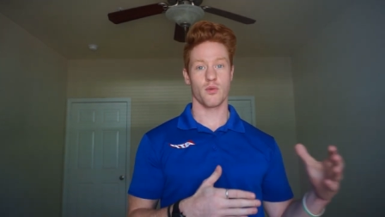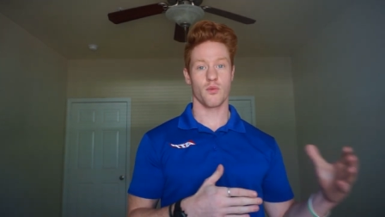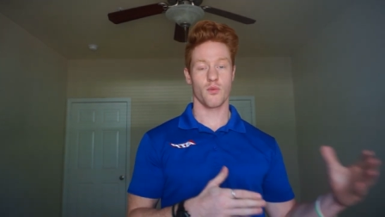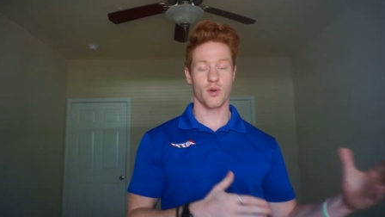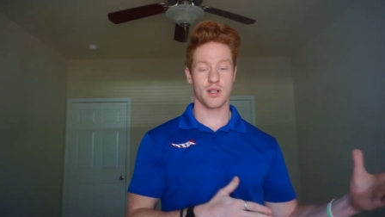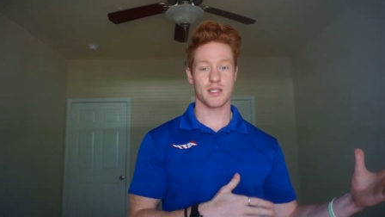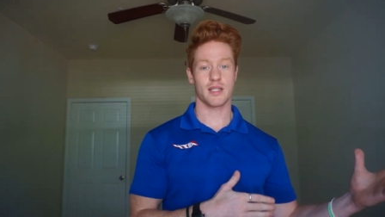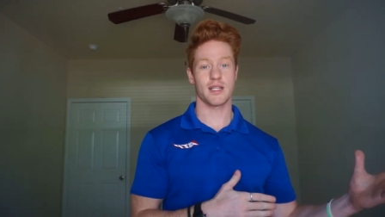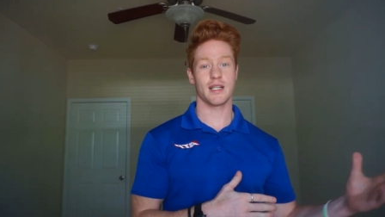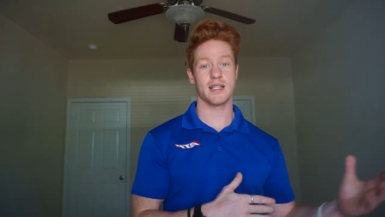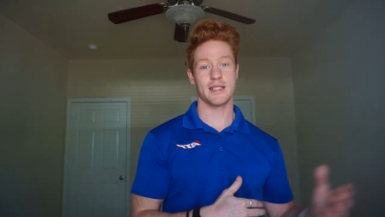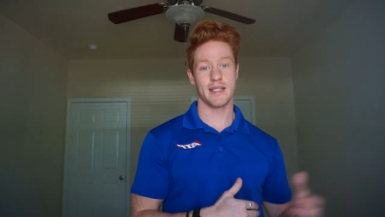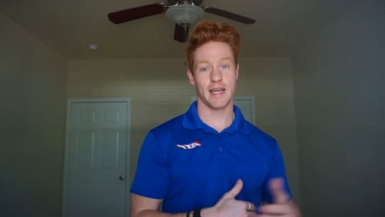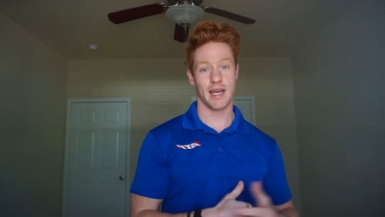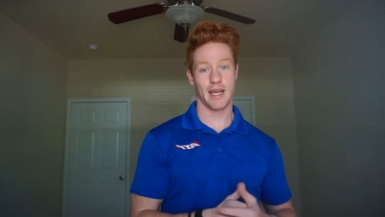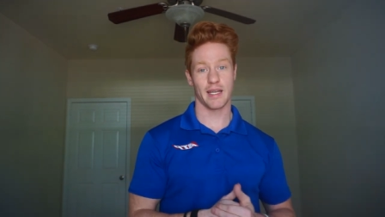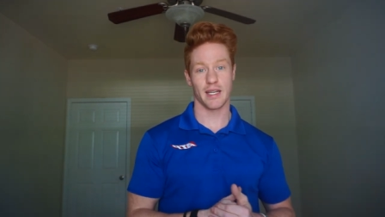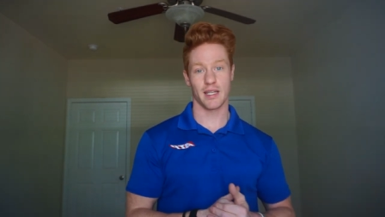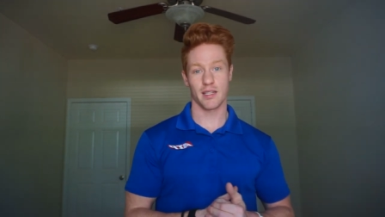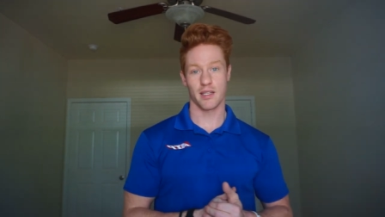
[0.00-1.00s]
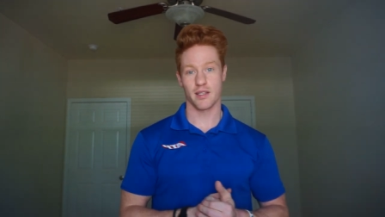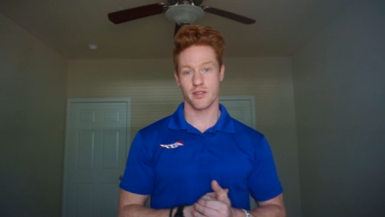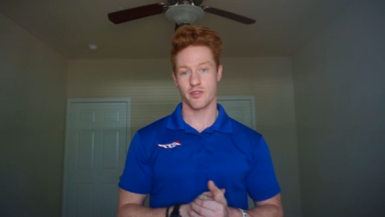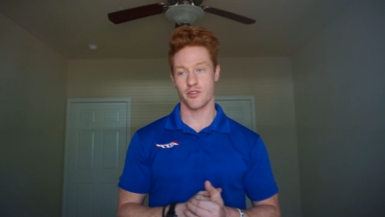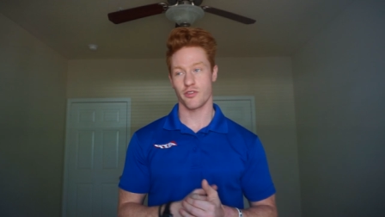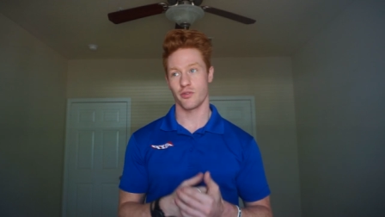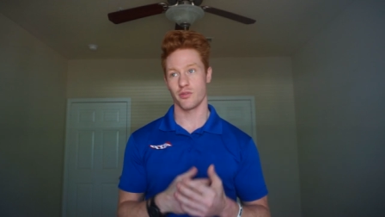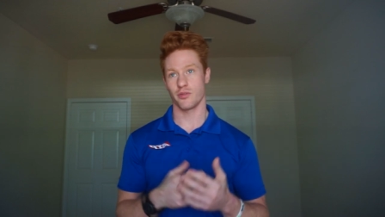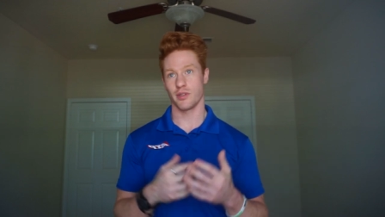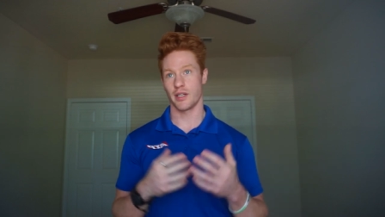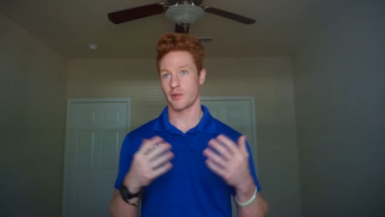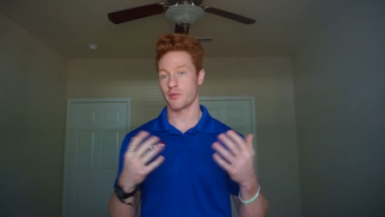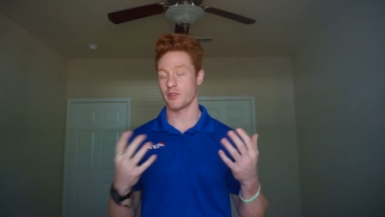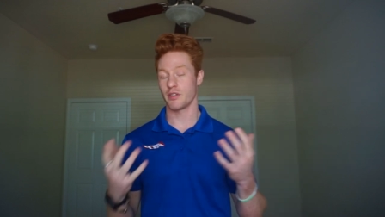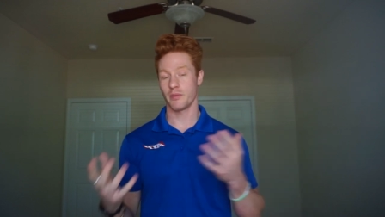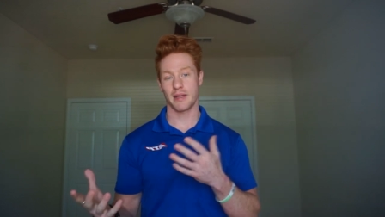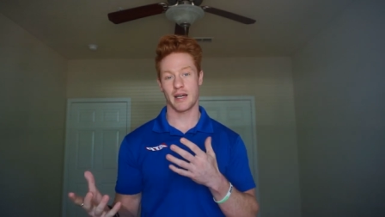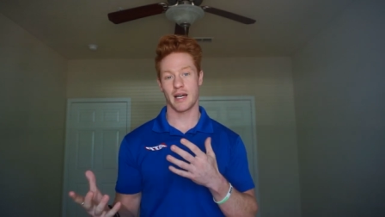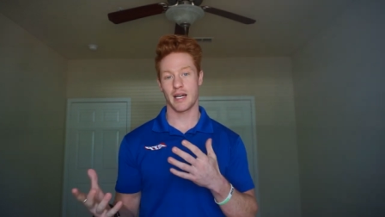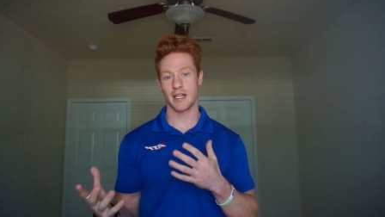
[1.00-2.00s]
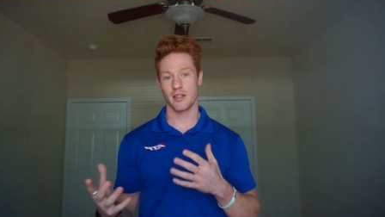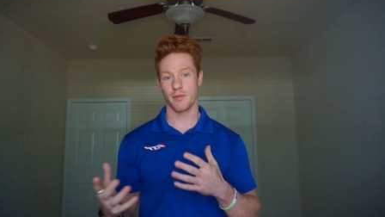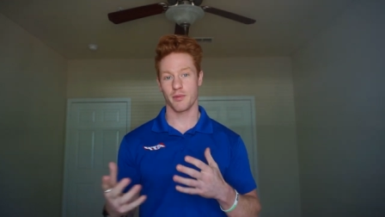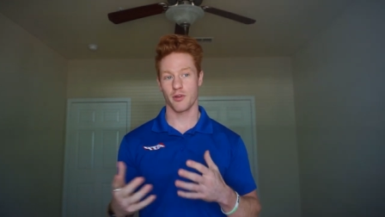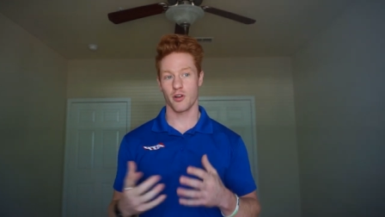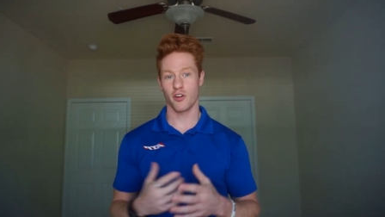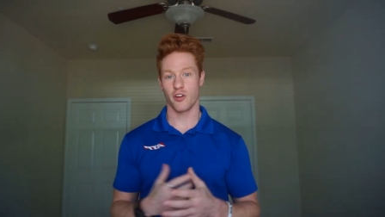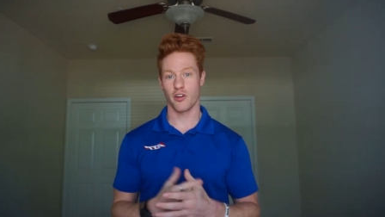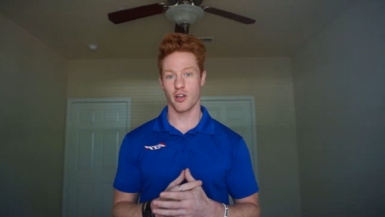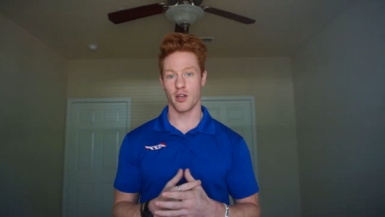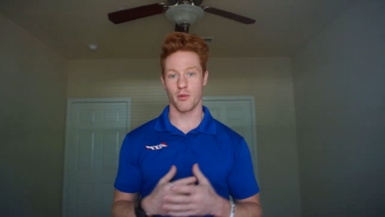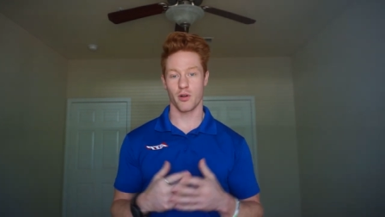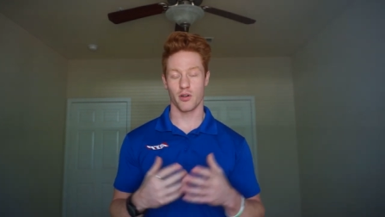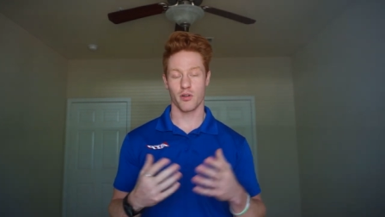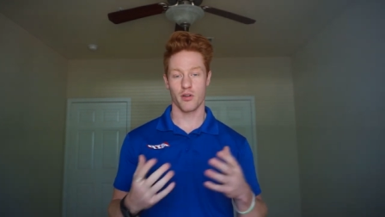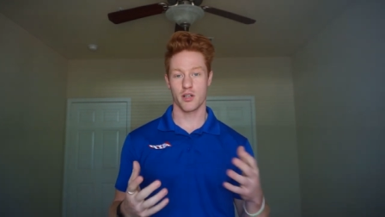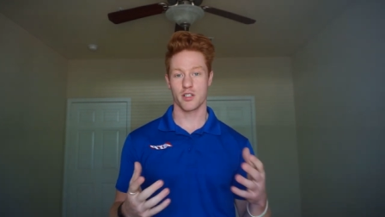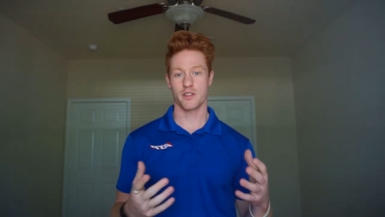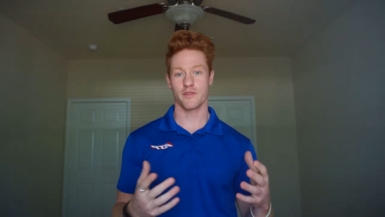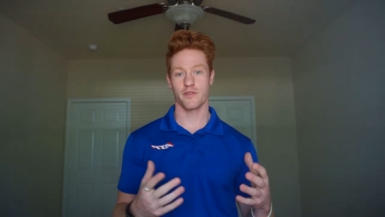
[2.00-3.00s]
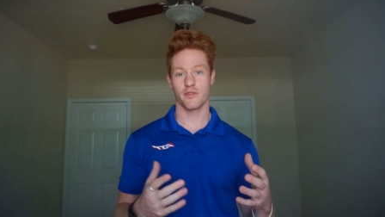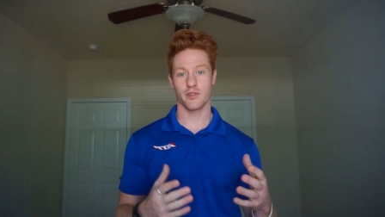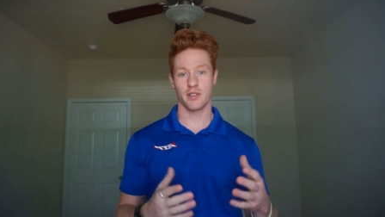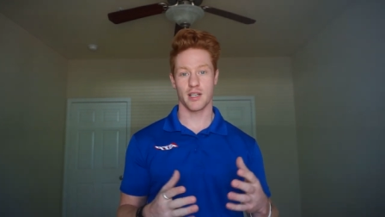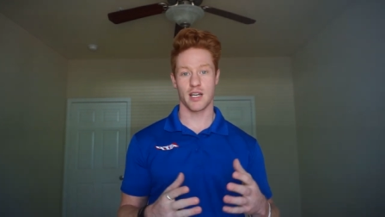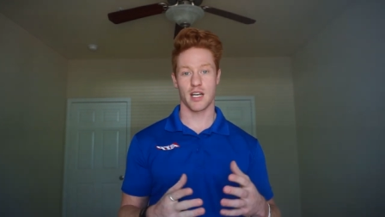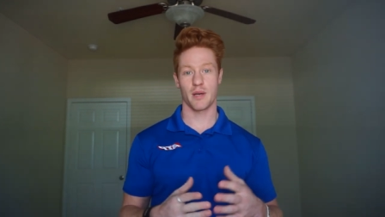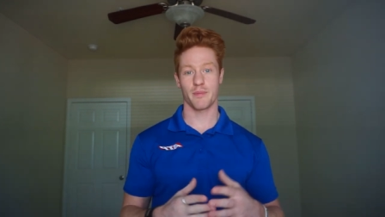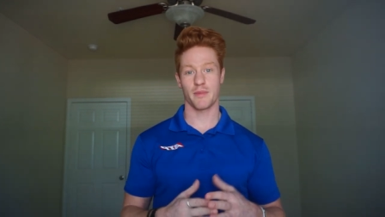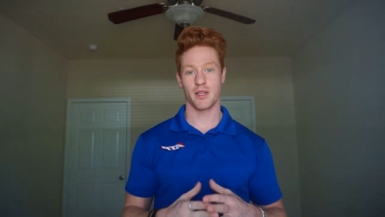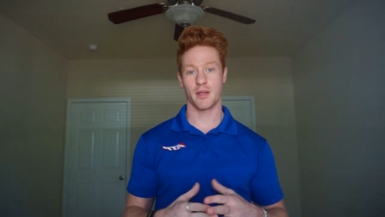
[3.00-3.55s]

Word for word: once in a day, unless you're like really behind in the program or crunched for time.